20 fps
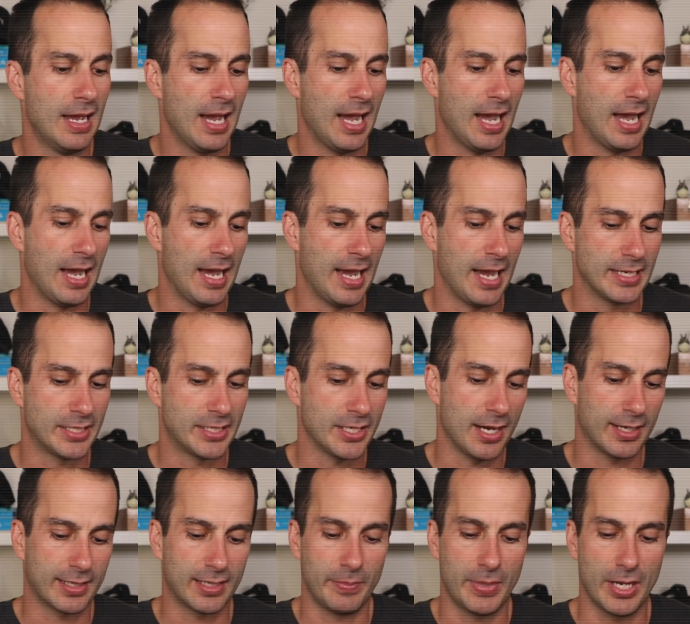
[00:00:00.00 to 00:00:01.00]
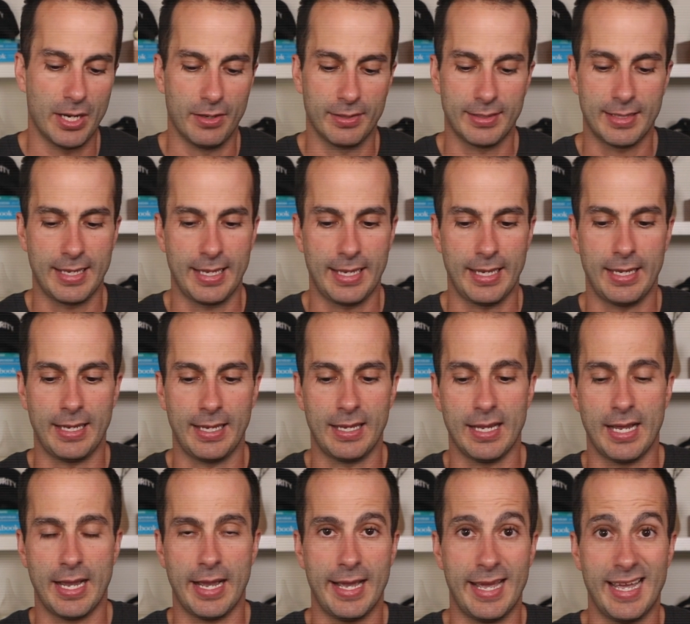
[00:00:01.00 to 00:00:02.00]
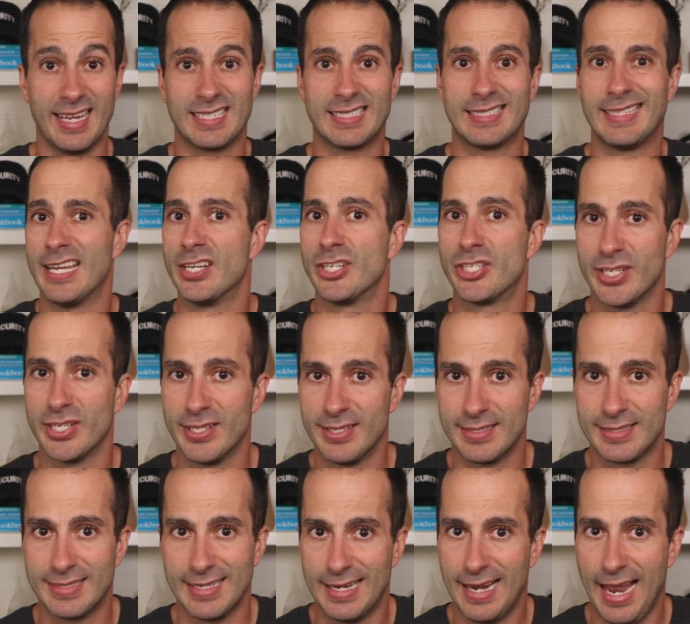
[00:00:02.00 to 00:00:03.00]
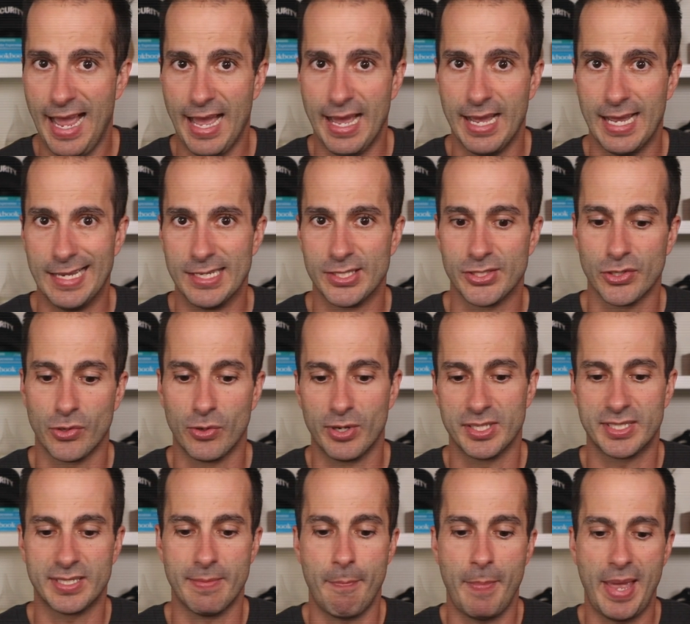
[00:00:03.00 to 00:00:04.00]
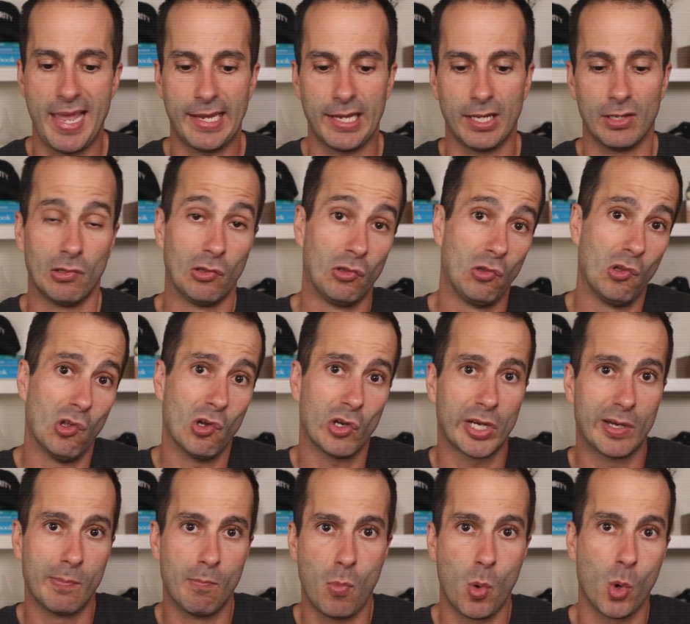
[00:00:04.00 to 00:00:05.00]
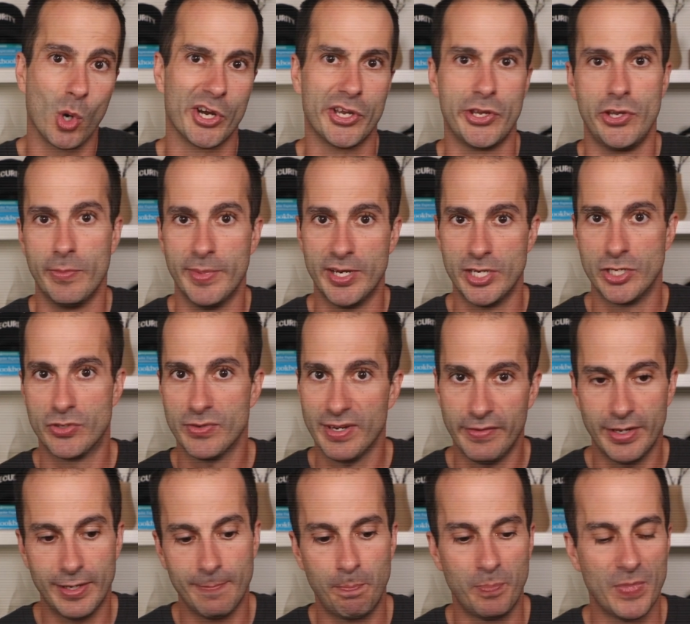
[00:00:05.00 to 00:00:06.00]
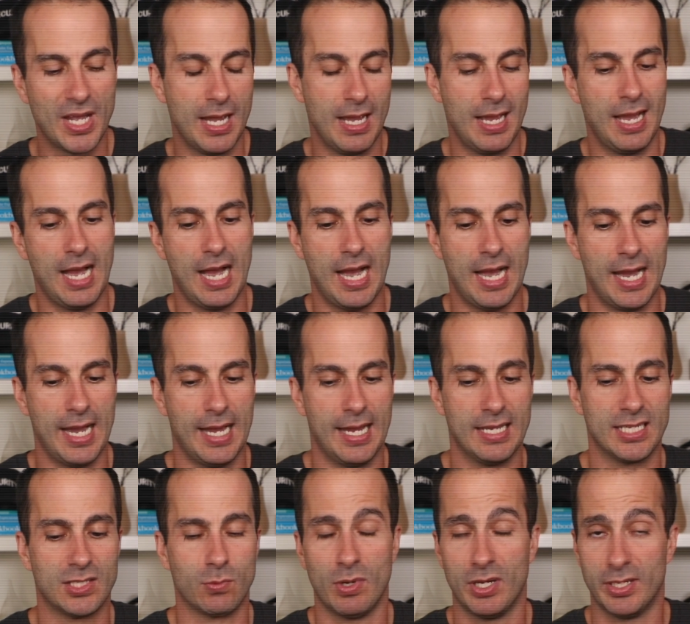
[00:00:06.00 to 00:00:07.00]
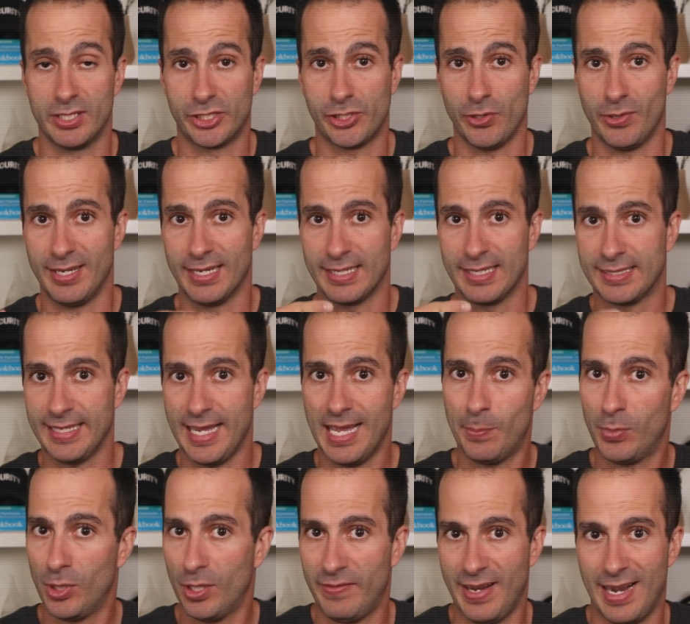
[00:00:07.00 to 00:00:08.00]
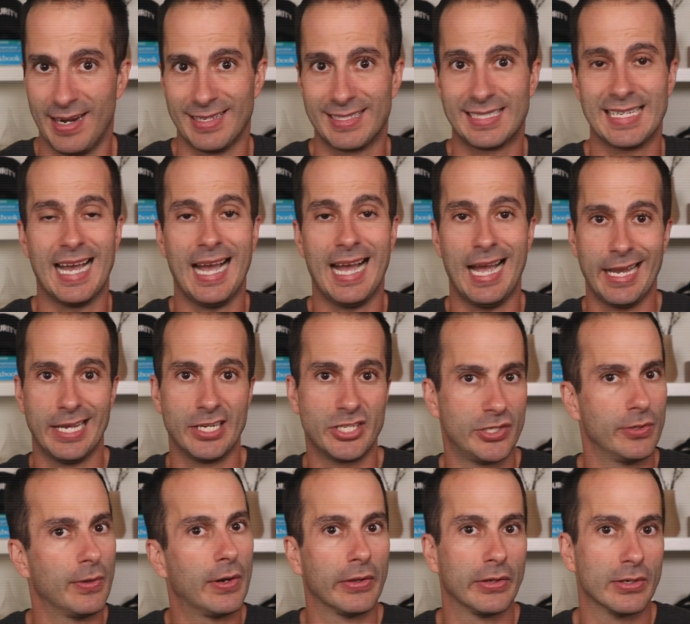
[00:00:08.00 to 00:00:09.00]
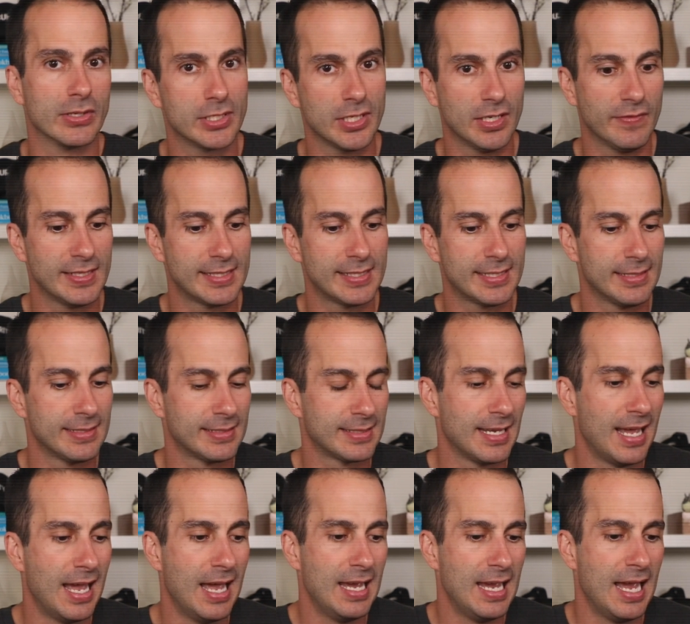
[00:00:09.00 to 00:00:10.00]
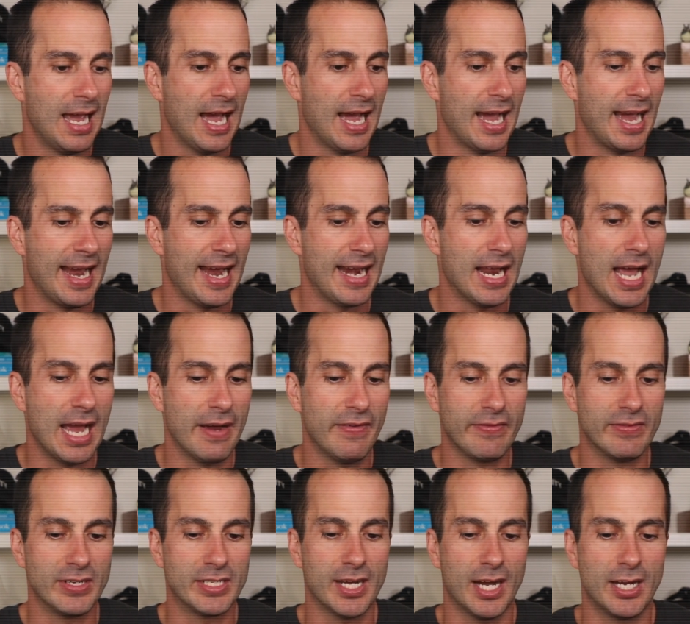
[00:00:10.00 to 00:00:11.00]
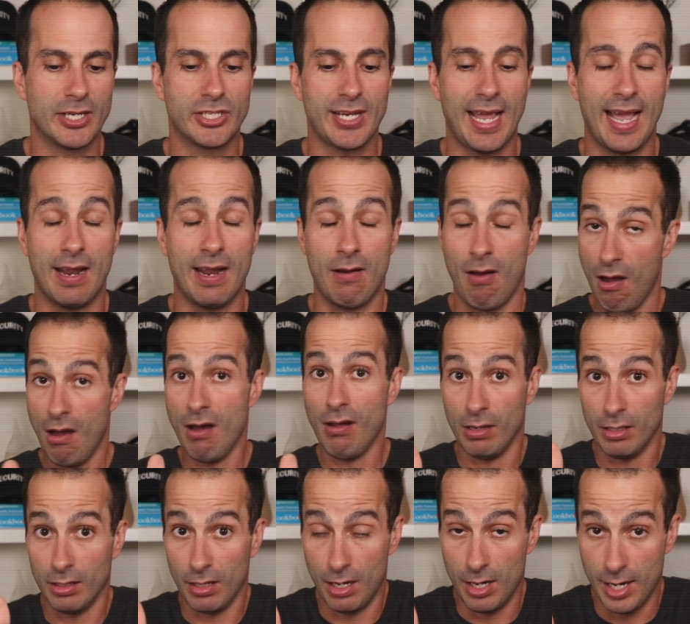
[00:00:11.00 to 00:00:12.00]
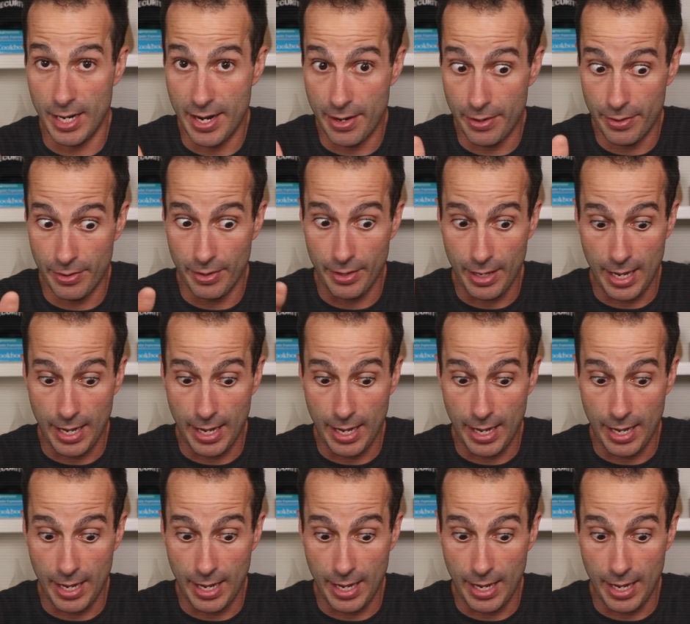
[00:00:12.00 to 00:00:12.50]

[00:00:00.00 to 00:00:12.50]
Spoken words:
I talked about the extensions it has in order to make it look more human-driven, as well as showed an example of how to tie it to other services. And I haven't even touched at all on